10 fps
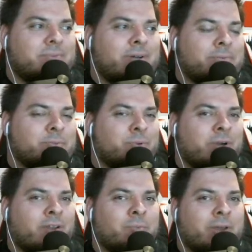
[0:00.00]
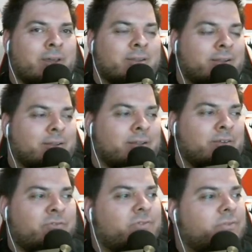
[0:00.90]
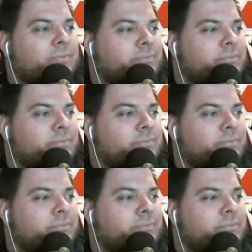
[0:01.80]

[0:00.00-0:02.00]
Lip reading: I'm surprised Matt let it live.